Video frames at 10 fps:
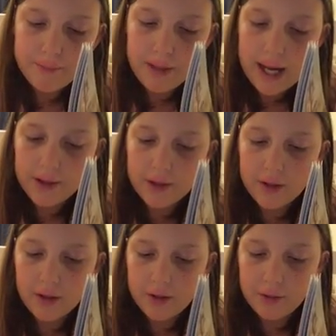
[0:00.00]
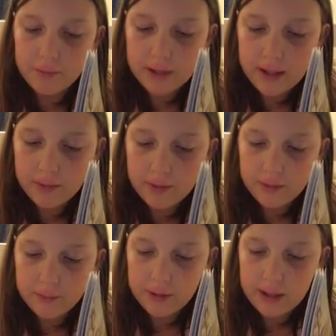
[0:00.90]
pattered on the ground
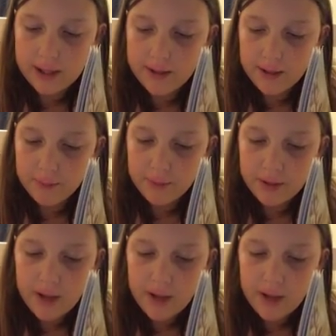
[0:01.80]
behind him.